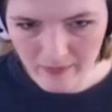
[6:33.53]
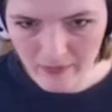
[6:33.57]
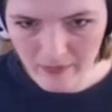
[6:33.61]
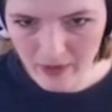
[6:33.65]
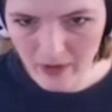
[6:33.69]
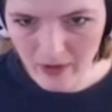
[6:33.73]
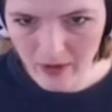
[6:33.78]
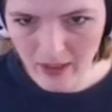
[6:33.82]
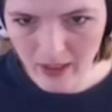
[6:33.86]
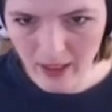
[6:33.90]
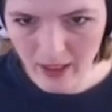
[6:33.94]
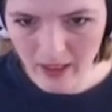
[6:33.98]
You're
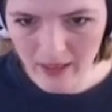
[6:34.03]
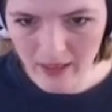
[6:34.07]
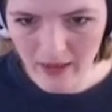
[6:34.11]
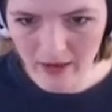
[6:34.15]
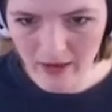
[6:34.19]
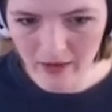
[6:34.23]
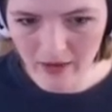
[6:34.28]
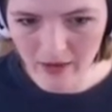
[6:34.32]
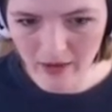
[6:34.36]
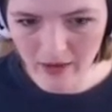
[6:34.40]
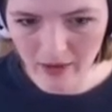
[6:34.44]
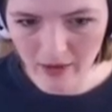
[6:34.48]
getting there
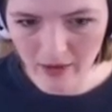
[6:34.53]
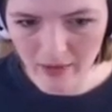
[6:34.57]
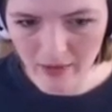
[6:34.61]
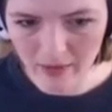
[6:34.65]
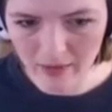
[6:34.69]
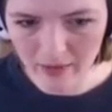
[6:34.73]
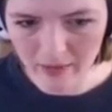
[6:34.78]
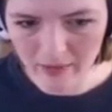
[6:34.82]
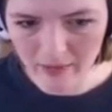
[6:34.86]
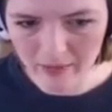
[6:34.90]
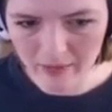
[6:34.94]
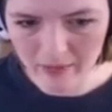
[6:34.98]
though.
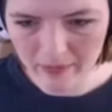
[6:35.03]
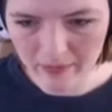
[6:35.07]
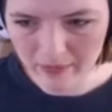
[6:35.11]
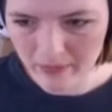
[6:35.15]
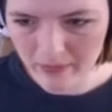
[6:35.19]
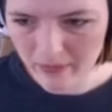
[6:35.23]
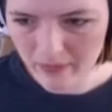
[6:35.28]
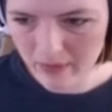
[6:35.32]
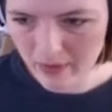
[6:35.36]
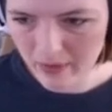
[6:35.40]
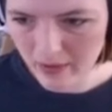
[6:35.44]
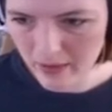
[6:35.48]

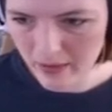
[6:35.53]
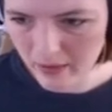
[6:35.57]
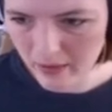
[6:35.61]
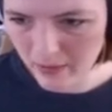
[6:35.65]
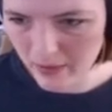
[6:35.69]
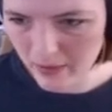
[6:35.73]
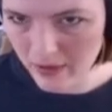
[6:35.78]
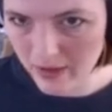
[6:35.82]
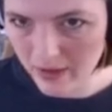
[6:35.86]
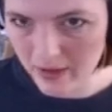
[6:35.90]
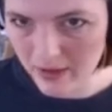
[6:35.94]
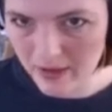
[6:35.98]

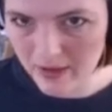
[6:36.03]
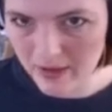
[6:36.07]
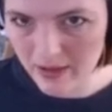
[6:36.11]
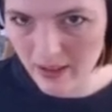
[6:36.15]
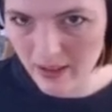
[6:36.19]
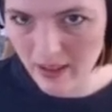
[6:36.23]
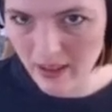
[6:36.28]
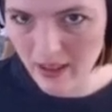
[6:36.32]
With this